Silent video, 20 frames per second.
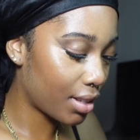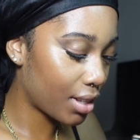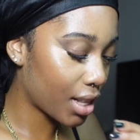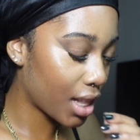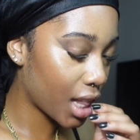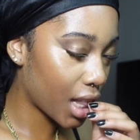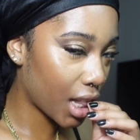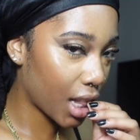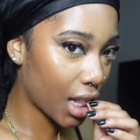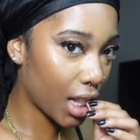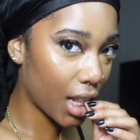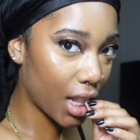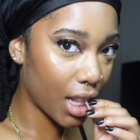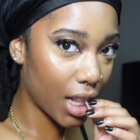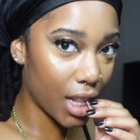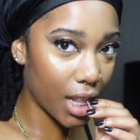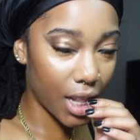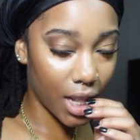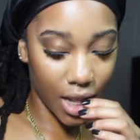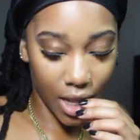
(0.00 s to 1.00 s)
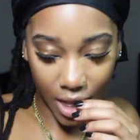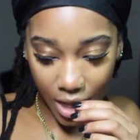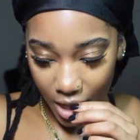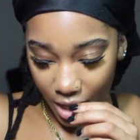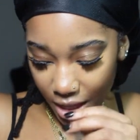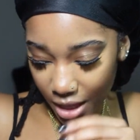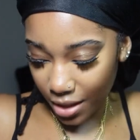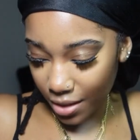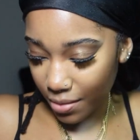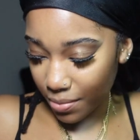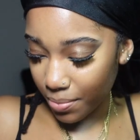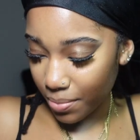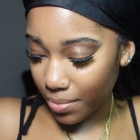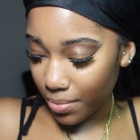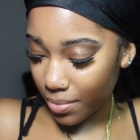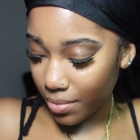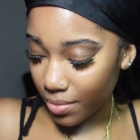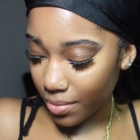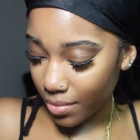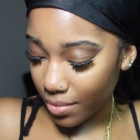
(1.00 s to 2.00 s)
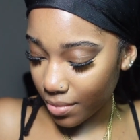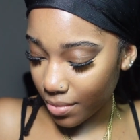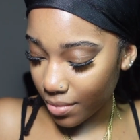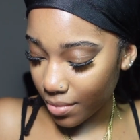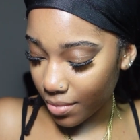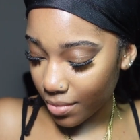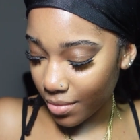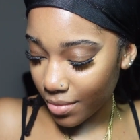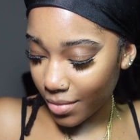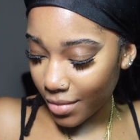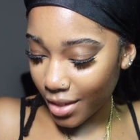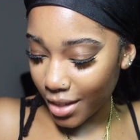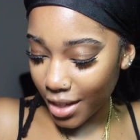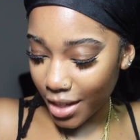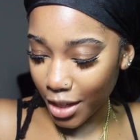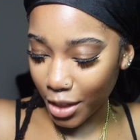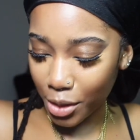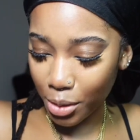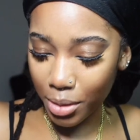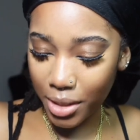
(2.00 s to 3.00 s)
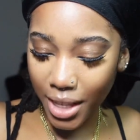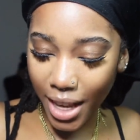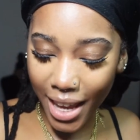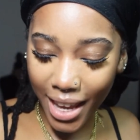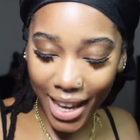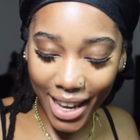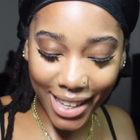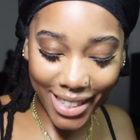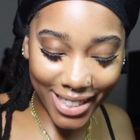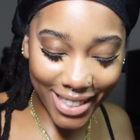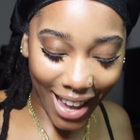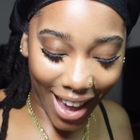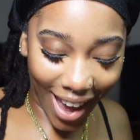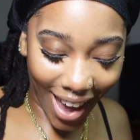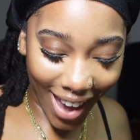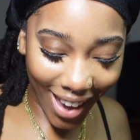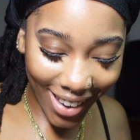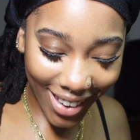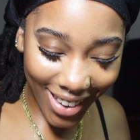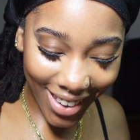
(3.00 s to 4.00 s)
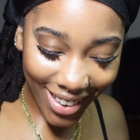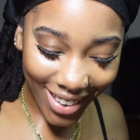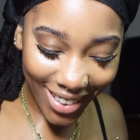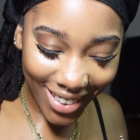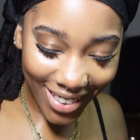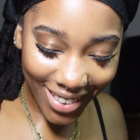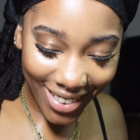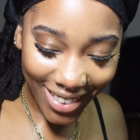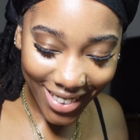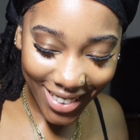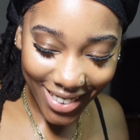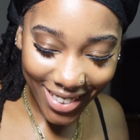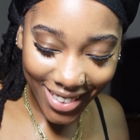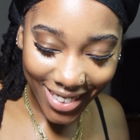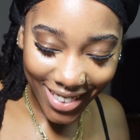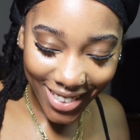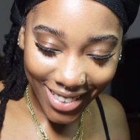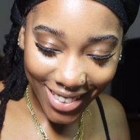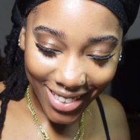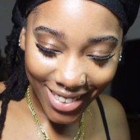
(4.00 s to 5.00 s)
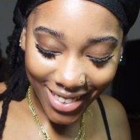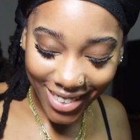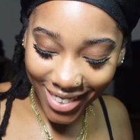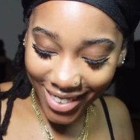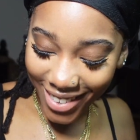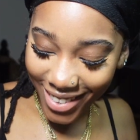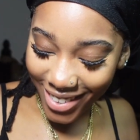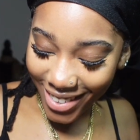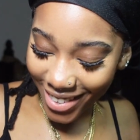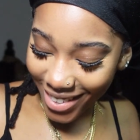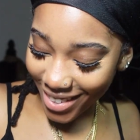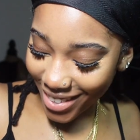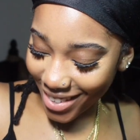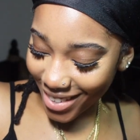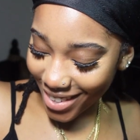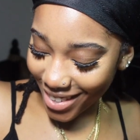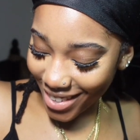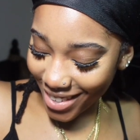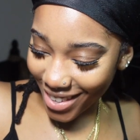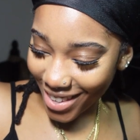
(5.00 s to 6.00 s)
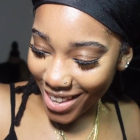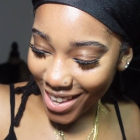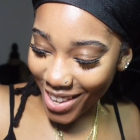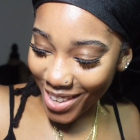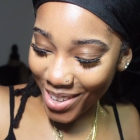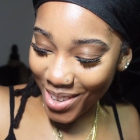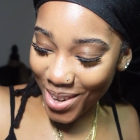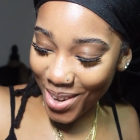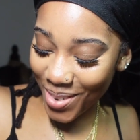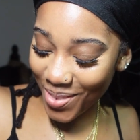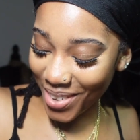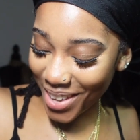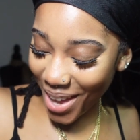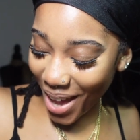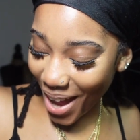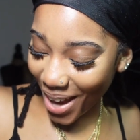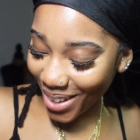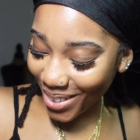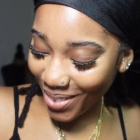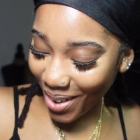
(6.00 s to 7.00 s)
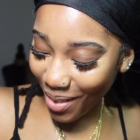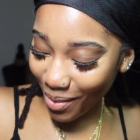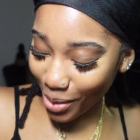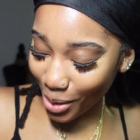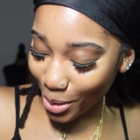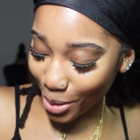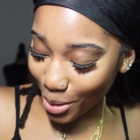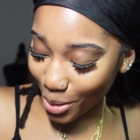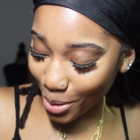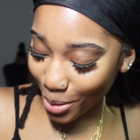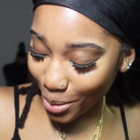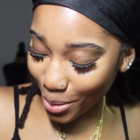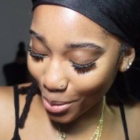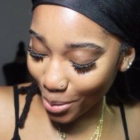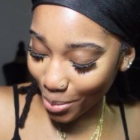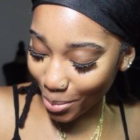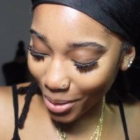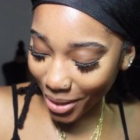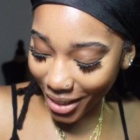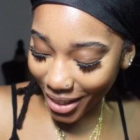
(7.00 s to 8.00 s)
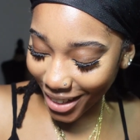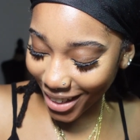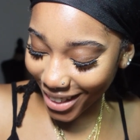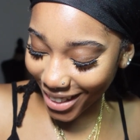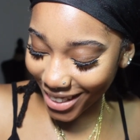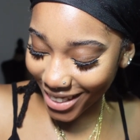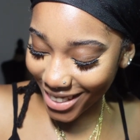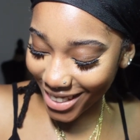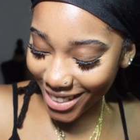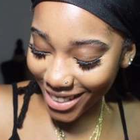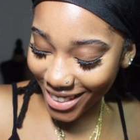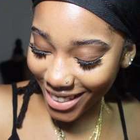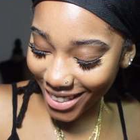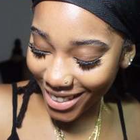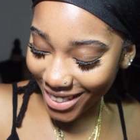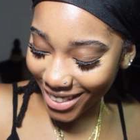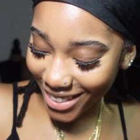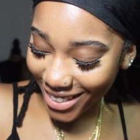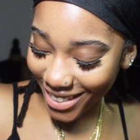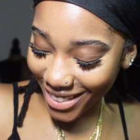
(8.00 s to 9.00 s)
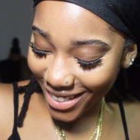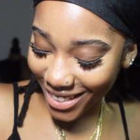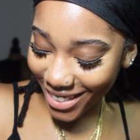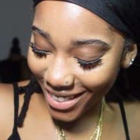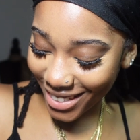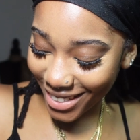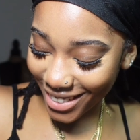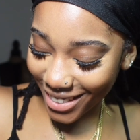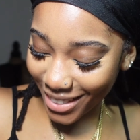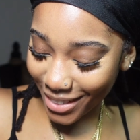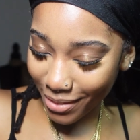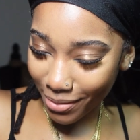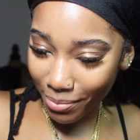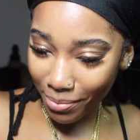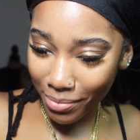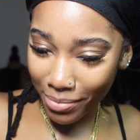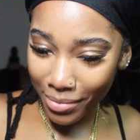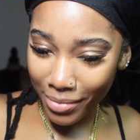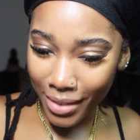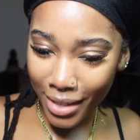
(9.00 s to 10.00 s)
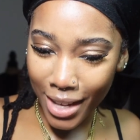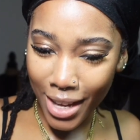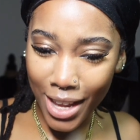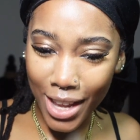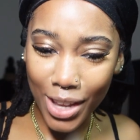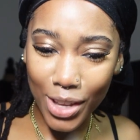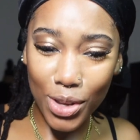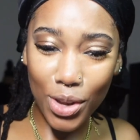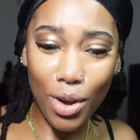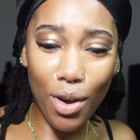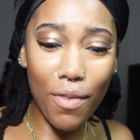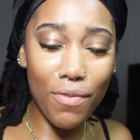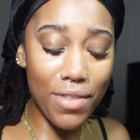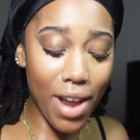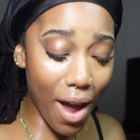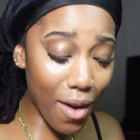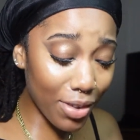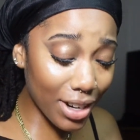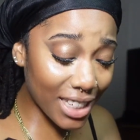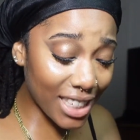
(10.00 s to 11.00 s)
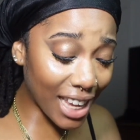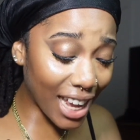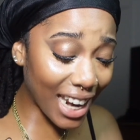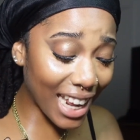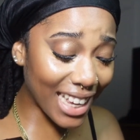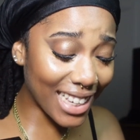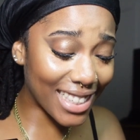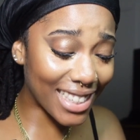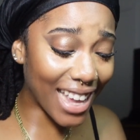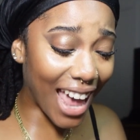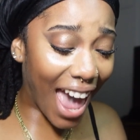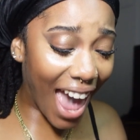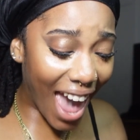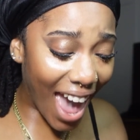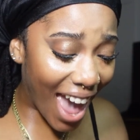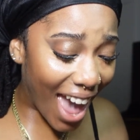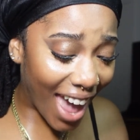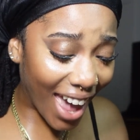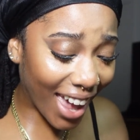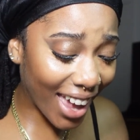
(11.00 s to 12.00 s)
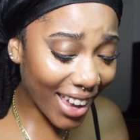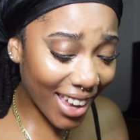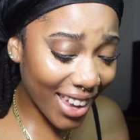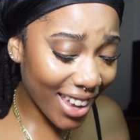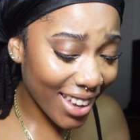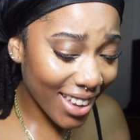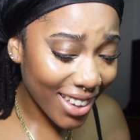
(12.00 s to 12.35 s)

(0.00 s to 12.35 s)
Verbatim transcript: exact. Where are all my wife? Did you say exact? Exact. You be hanging around me too much. No, I've been saying that. You've never said exact.